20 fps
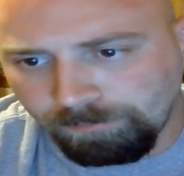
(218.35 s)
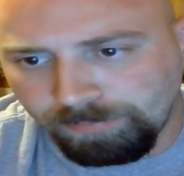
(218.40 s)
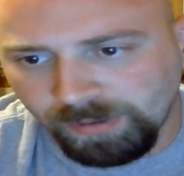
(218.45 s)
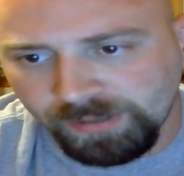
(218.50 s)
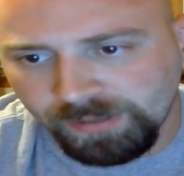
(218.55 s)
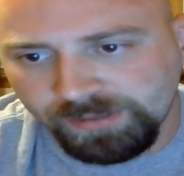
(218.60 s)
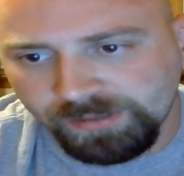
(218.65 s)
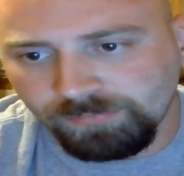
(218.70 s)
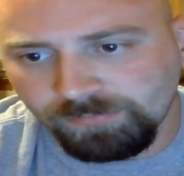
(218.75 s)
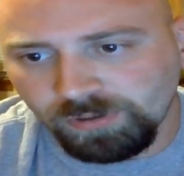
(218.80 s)

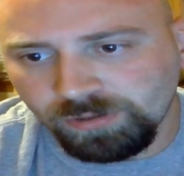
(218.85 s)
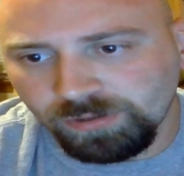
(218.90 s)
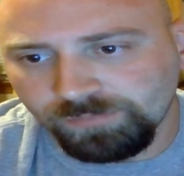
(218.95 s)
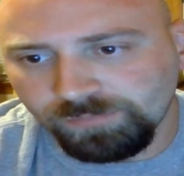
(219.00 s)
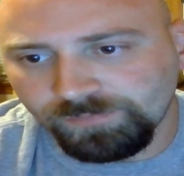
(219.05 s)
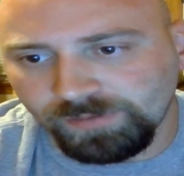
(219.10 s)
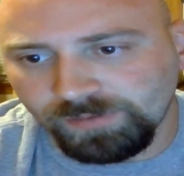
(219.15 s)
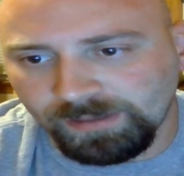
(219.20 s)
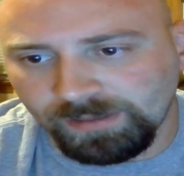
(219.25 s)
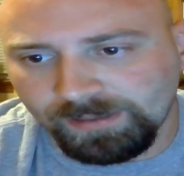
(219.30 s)
Buddy
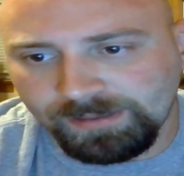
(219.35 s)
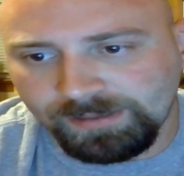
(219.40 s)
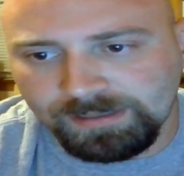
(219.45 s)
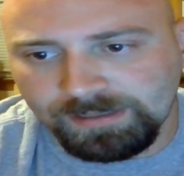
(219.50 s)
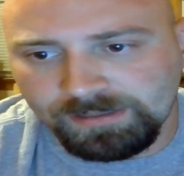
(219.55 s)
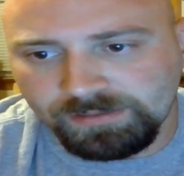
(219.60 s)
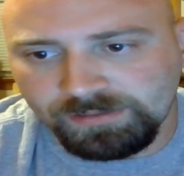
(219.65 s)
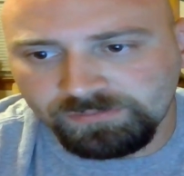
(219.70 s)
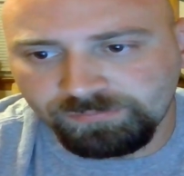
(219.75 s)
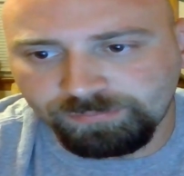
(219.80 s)
Murphy, he
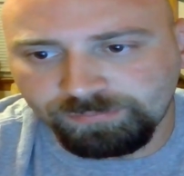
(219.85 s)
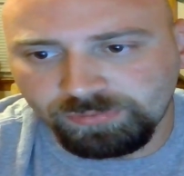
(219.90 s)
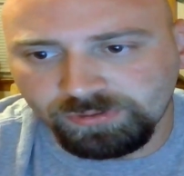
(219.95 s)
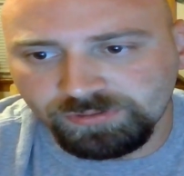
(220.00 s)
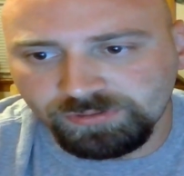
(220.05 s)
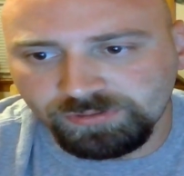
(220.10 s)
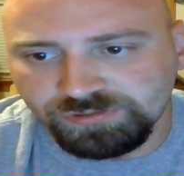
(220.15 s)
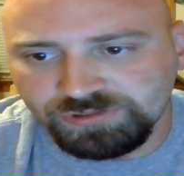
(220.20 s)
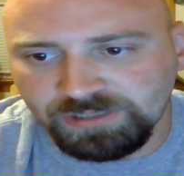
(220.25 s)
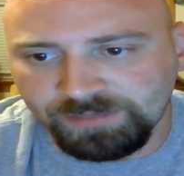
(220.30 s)
got his
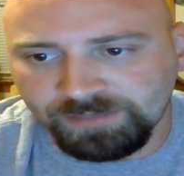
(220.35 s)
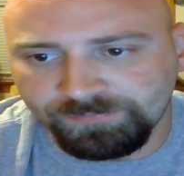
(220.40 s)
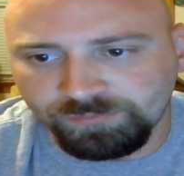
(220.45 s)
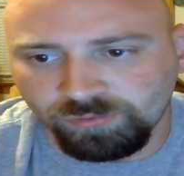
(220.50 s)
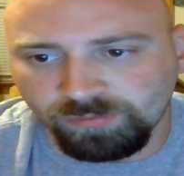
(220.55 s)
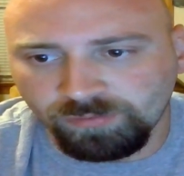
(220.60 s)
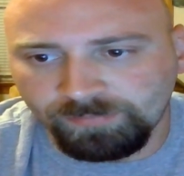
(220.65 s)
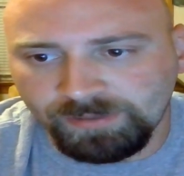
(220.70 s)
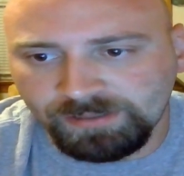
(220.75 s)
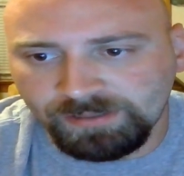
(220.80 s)
push
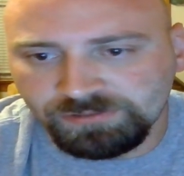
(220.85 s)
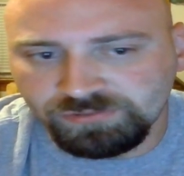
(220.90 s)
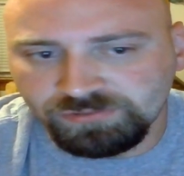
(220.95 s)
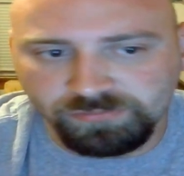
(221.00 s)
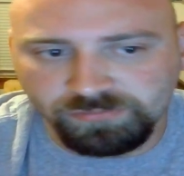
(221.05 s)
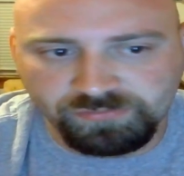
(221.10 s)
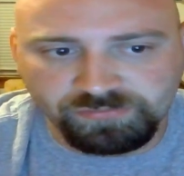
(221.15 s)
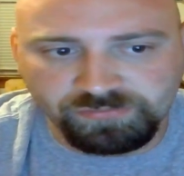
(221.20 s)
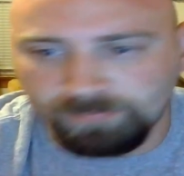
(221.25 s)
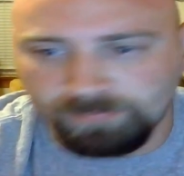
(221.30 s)
after a match
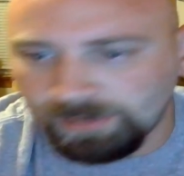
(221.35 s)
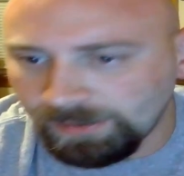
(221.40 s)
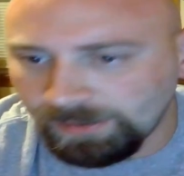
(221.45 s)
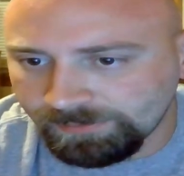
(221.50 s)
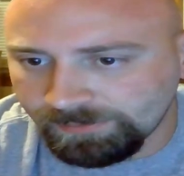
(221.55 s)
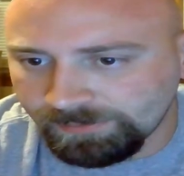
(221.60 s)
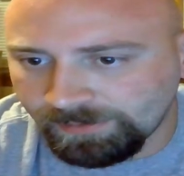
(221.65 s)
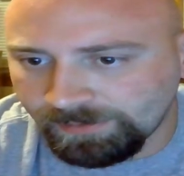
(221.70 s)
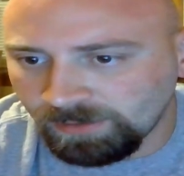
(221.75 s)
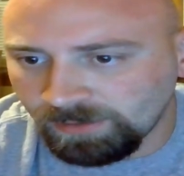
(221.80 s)
on
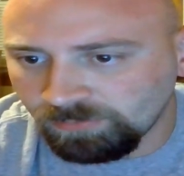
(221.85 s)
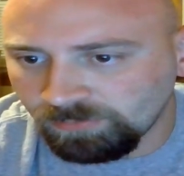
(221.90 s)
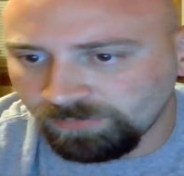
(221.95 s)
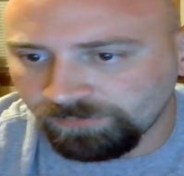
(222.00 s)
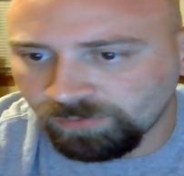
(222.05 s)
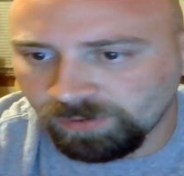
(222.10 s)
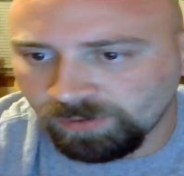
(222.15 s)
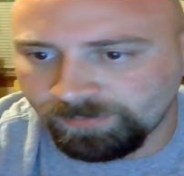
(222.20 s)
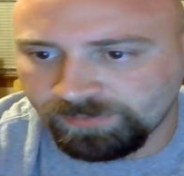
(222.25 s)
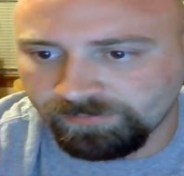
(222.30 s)
SmackDown with
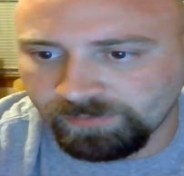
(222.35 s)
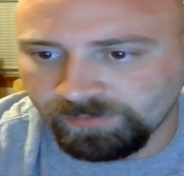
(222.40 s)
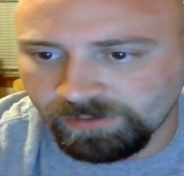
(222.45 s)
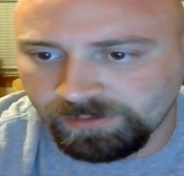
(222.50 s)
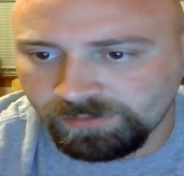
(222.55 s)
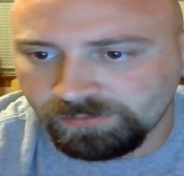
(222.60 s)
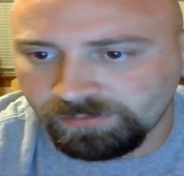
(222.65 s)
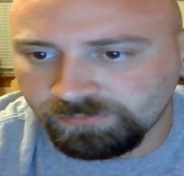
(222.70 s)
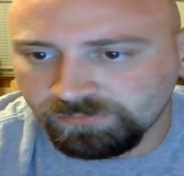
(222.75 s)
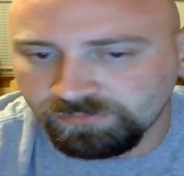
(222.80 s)
Roman
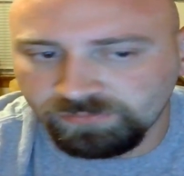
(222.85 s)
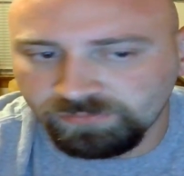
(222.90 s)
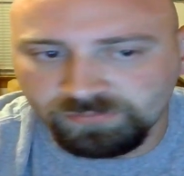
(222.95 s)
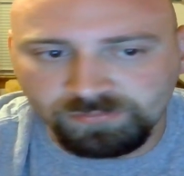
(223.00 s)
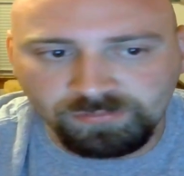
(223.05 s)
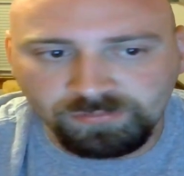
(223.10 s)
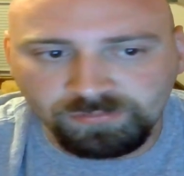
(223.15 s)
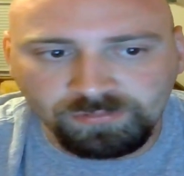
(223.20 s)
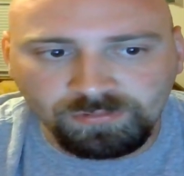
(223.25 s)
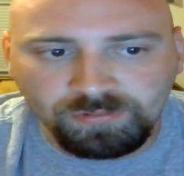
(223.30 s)

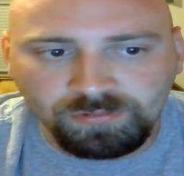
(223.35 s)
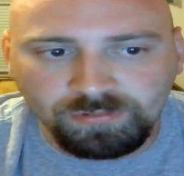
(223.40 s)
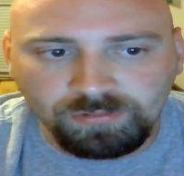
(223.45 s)
Reigns.